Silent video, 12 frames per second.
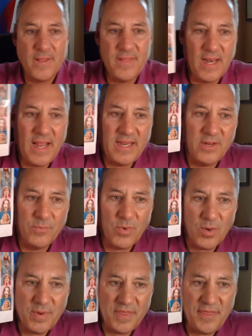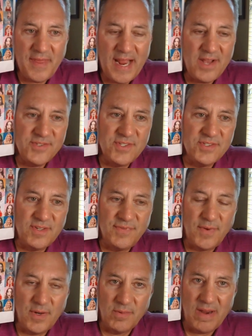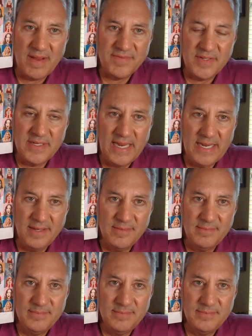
then I can work with thousands of photographs a day.